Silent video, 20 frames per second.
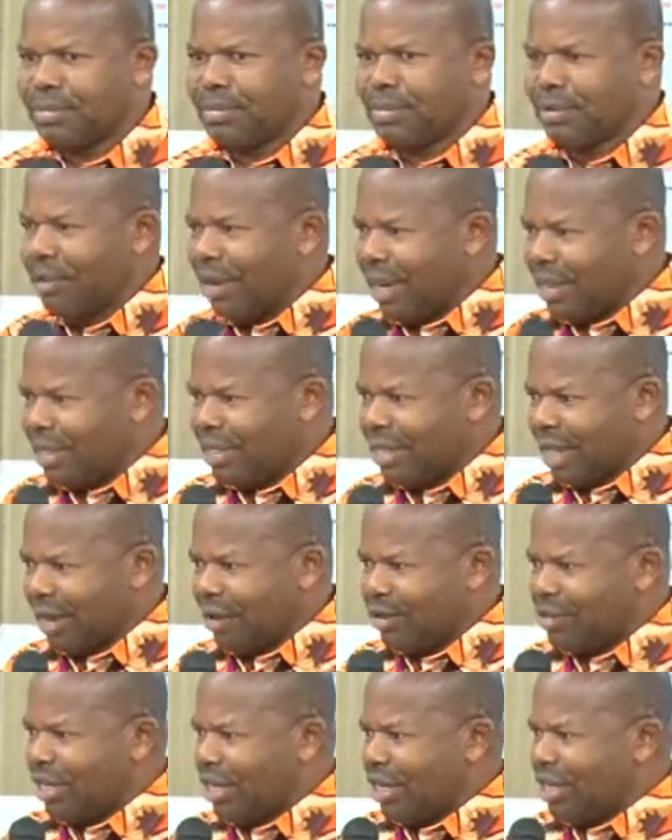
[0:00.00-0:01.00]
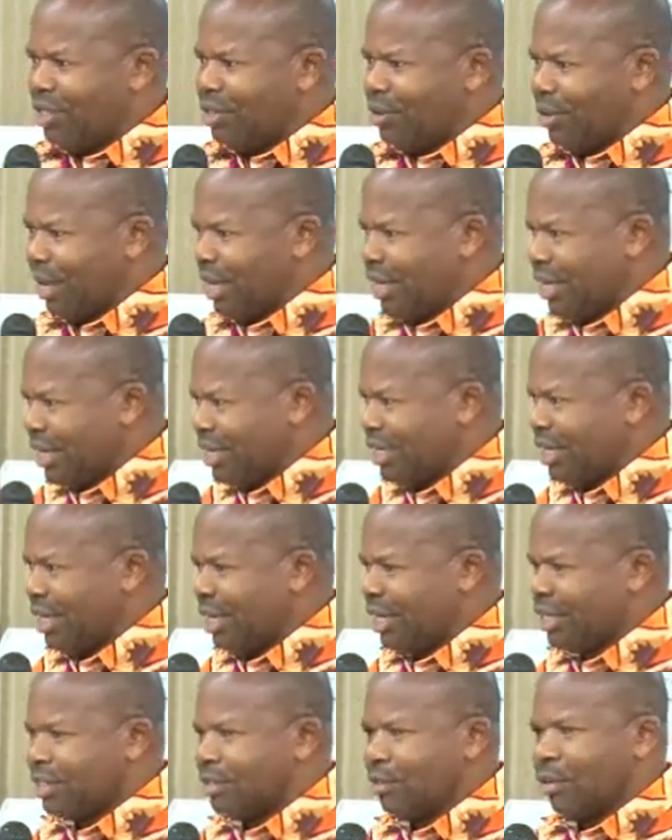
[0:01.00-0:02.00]
1,200
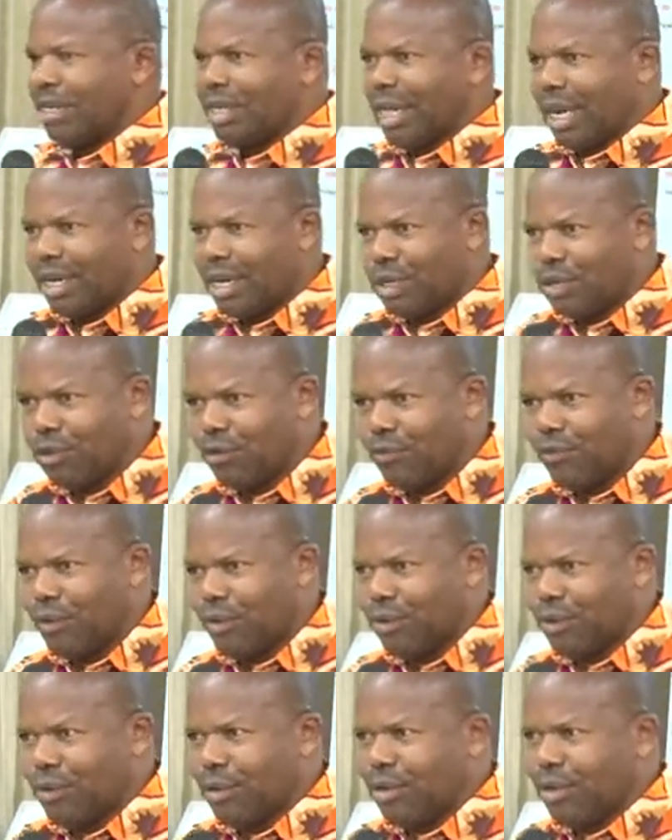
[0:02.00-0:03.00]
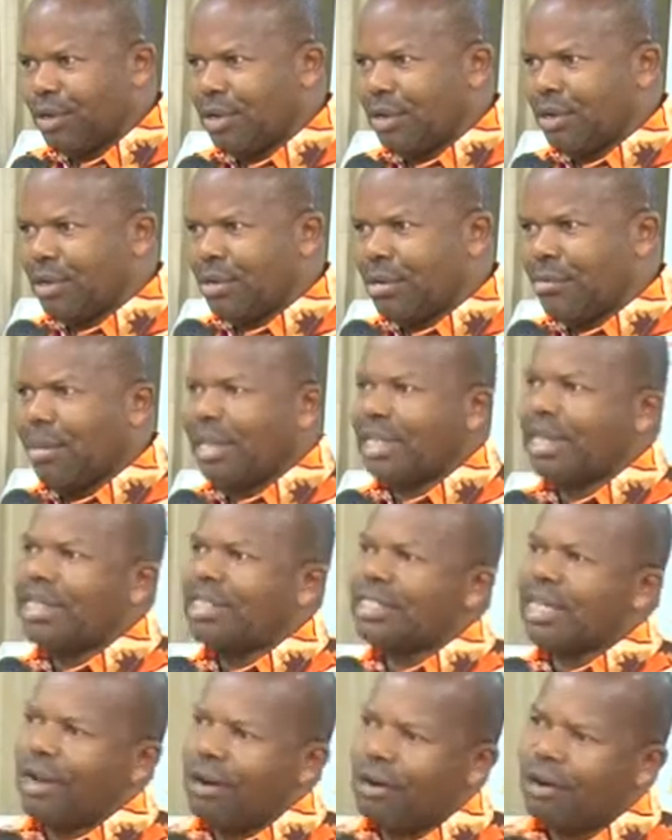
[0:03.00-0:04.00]
shillings, what can it do for you? But it
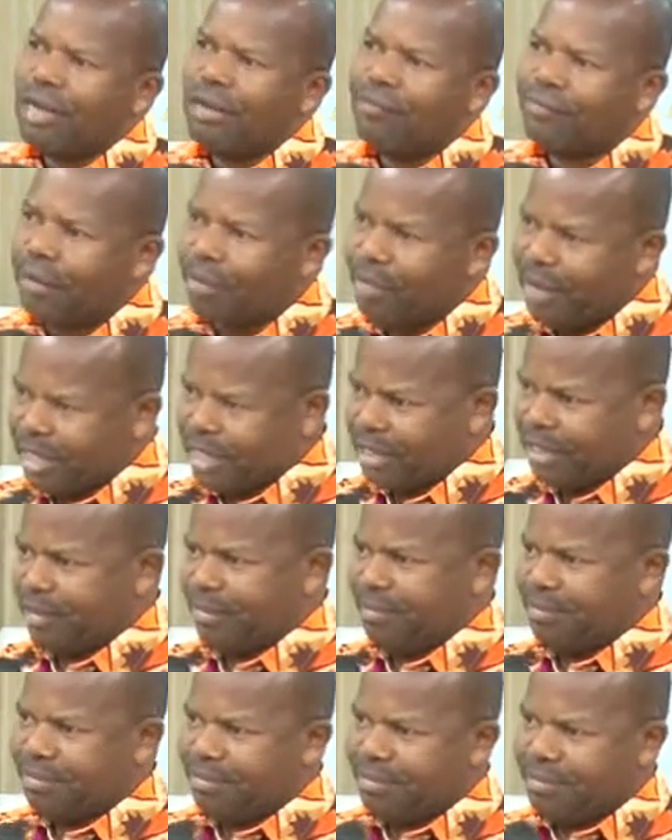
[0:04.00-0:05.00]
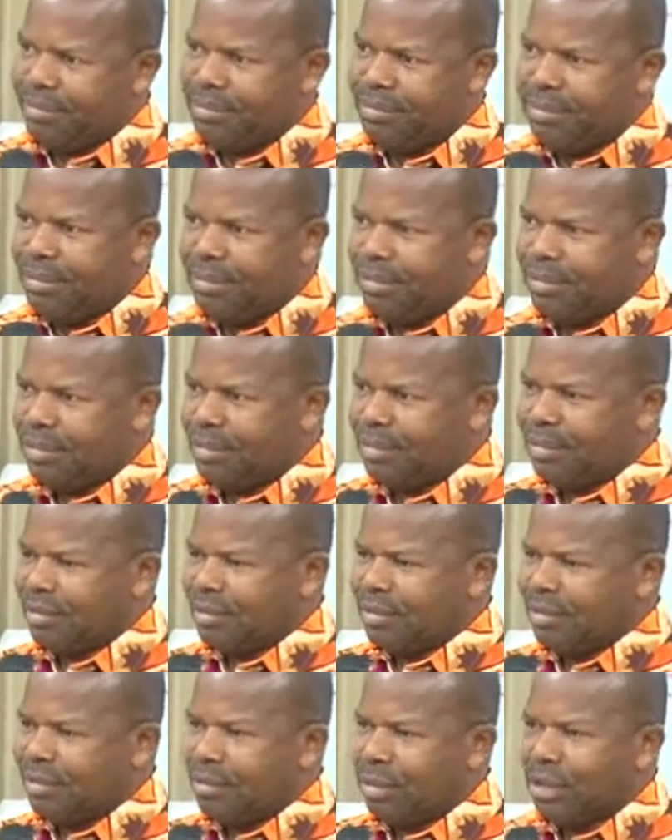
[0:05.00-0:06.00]
is a wrong information.
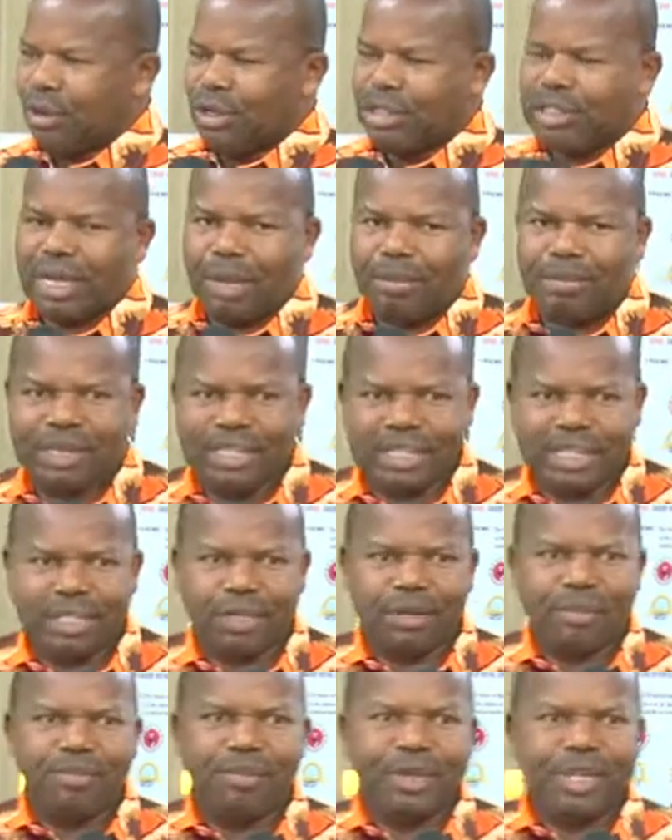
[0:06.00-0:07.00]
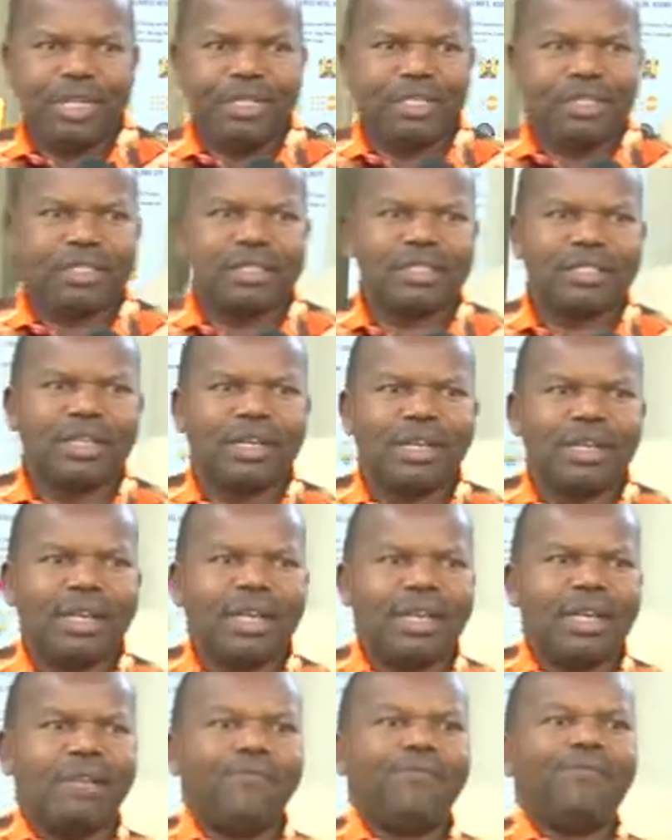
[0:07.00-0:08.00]
Because capitation means
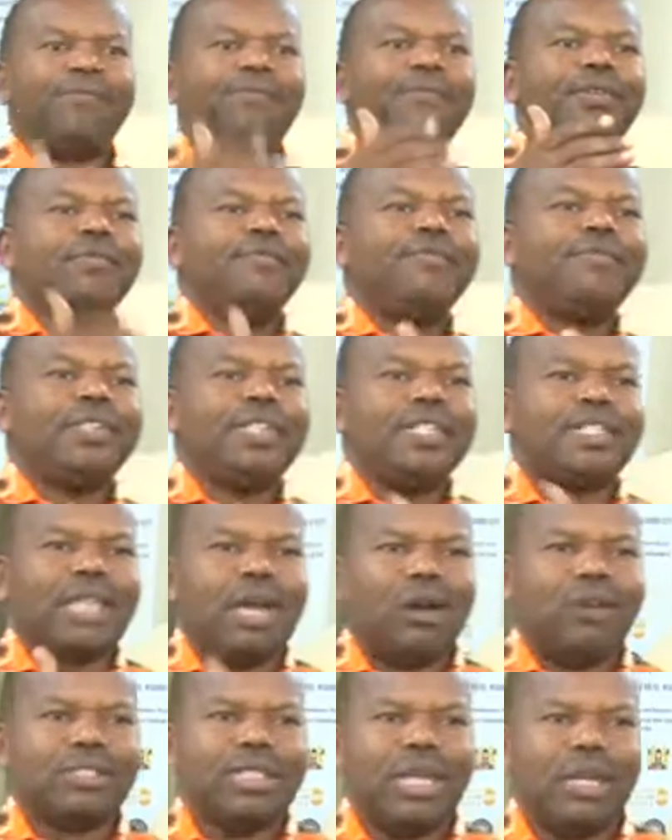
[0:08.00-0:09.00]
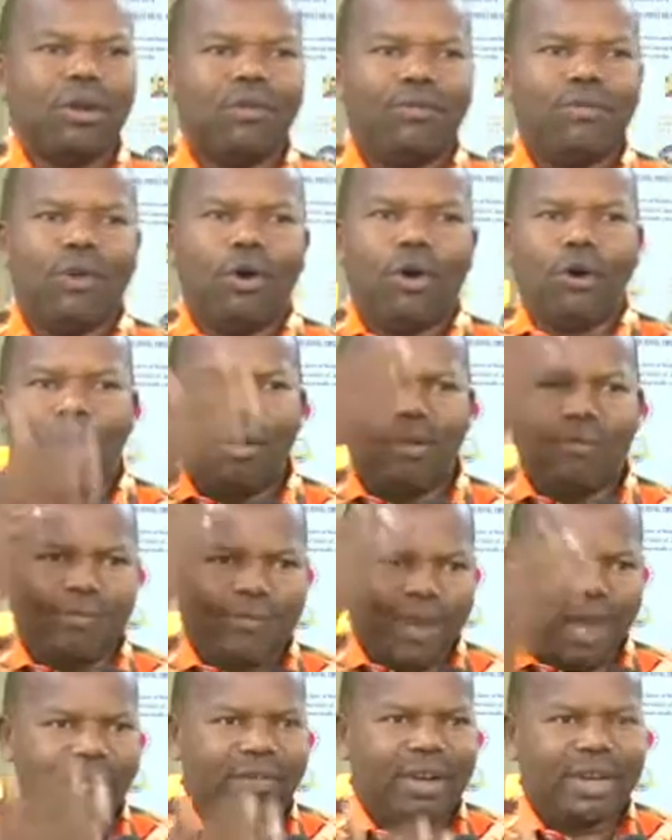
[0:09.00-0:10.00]
if 50,000 of you or
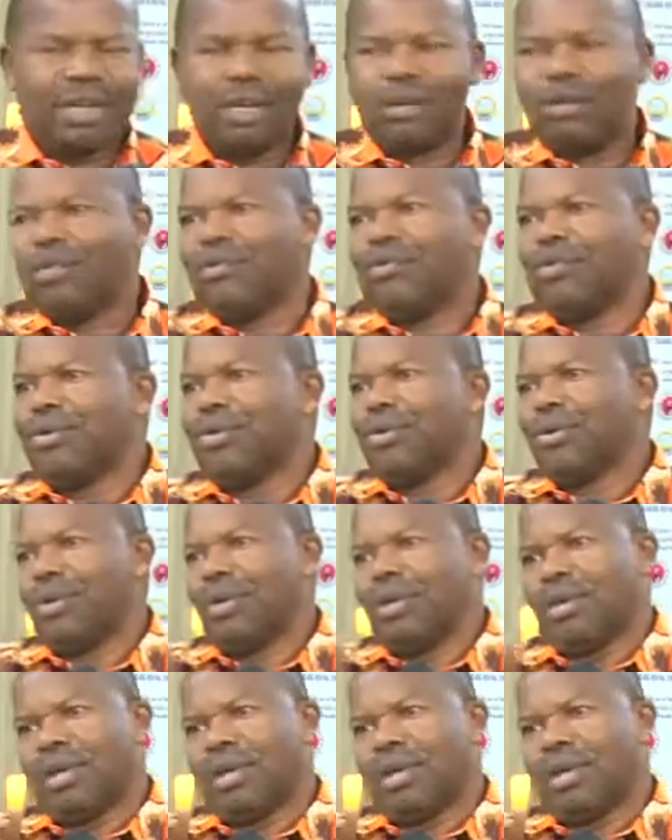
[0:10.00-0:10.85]
500 of you